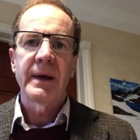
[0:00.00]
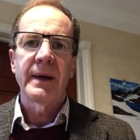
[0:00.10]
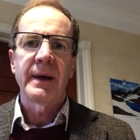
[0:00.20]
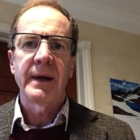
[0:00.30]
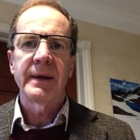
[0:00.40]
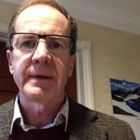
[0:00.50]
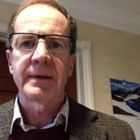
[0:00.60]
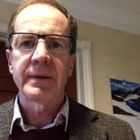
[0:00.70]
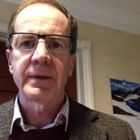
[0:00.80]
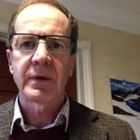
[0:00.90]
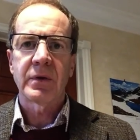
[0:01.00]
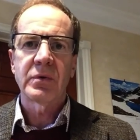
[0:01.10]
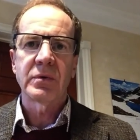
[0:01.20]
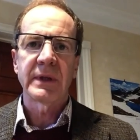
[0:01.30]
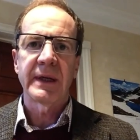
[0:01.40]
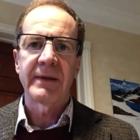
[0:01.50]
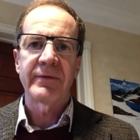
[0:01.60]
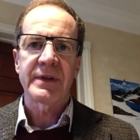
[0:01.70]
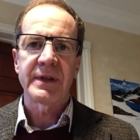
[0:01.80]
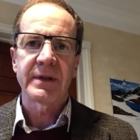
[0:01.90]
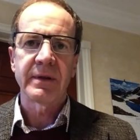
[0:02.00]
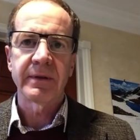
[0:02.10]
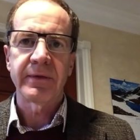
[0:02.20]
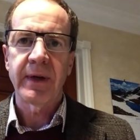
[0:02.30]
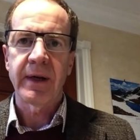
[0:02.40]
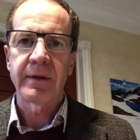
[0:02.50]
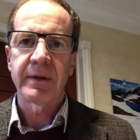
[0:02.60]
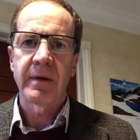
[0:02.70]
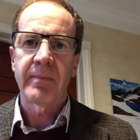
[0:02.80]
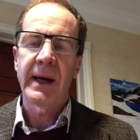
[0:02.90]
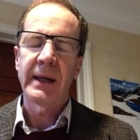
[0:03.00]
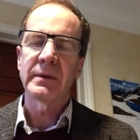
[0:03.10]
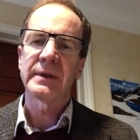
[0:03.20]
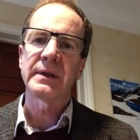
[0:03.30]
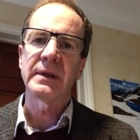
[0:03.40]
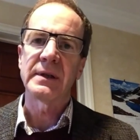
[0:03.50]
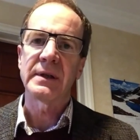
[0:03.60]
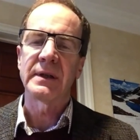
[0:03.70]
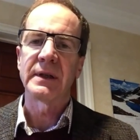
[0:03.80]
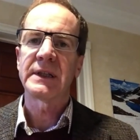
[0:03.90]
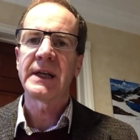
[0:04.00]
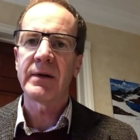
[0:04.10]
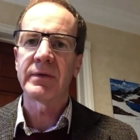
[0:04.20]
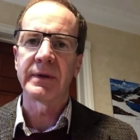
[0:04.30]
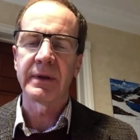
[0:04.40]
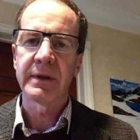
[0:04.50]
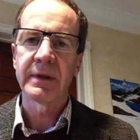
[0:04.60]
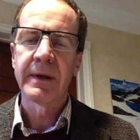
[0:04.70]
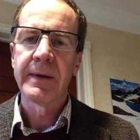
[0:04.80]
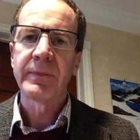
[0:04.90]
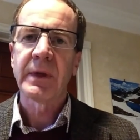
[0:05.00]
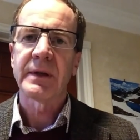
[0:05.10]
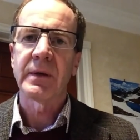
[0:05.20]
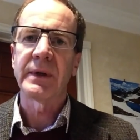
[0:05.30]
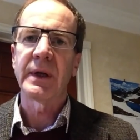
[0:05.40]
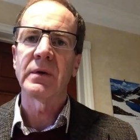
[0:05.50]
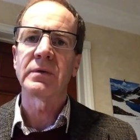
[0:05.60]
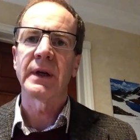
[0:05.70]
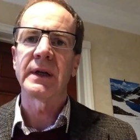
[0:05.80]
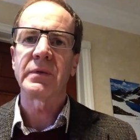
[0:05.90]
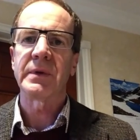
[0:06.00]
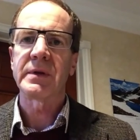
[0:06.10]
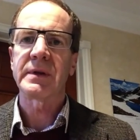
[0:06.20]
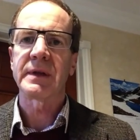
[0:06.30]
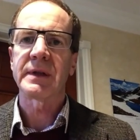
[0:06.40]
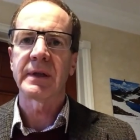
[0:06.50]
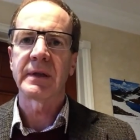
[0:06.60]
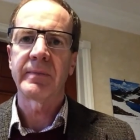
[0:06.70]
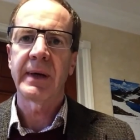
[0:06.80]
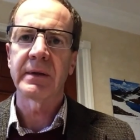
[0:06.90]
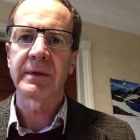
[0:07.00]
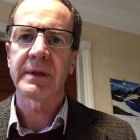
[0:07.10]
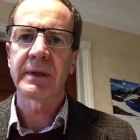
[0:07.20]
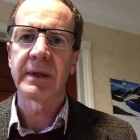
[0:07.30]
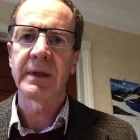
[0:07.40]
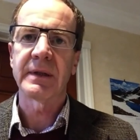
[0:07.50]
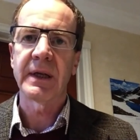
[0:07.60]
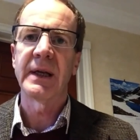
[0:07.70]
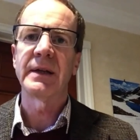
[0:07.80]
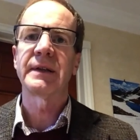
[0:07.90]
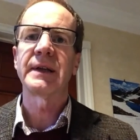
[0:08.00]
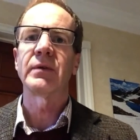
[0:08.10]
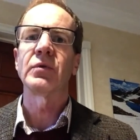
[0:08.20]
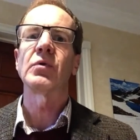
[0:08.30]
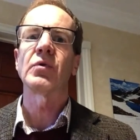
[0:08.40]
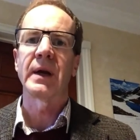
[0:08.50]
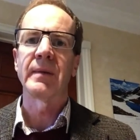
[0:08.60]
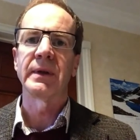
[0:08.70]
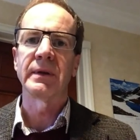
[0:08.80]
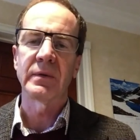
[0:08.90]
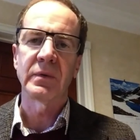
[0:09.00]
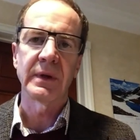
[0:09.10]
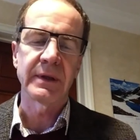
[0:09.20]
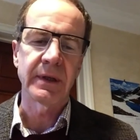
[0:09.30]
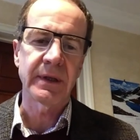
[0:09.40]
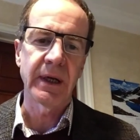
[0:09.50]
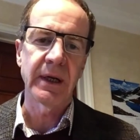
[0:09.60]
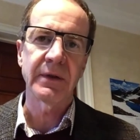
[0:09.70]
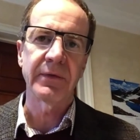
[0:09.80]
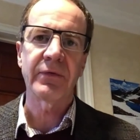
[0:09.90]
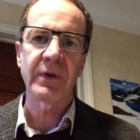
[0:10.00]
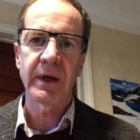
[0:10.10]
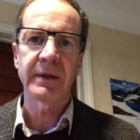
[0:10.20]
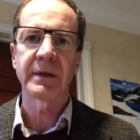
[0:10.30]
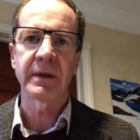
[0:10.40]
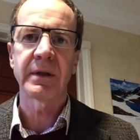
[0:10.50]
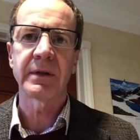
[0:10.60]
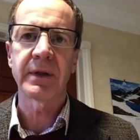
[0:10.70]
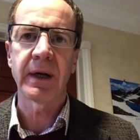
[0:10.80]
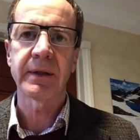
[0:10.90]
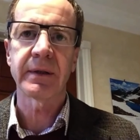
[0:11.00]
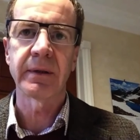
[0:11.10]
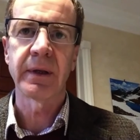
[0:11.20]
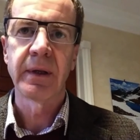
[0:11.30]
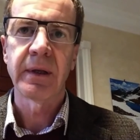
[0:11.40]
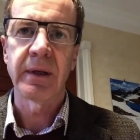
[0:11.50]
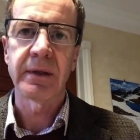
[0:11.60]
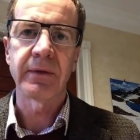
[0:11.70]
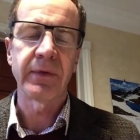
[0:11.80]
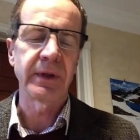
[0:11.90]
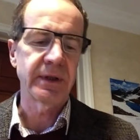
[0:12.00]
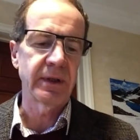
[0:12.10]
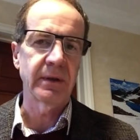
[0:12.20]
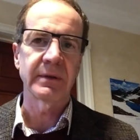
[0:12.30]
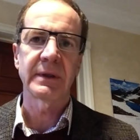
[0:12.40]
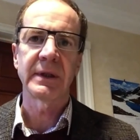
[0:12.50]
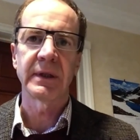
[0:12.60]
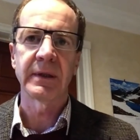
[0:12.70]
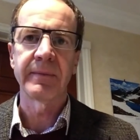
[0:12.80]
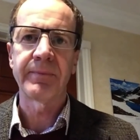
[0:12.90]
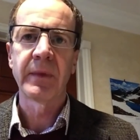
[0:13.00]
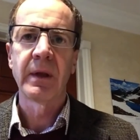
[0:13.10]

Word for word: And the court laid emphasis on the fact that a penalty is a deterrent so in the old days, we used to say a penalty is in terrorem. In other words, it's there to frighten the contractor into finishing on time.